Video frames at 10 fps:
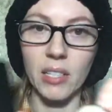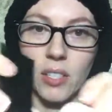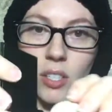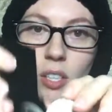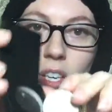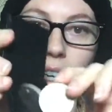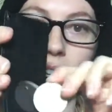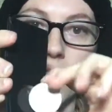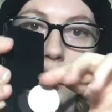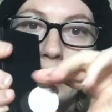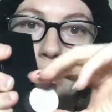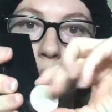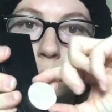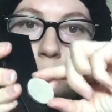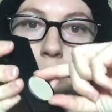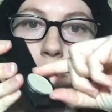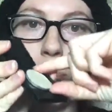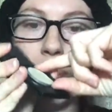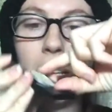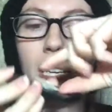So all you gotta do is
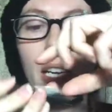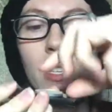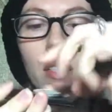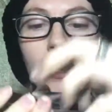pop it in there,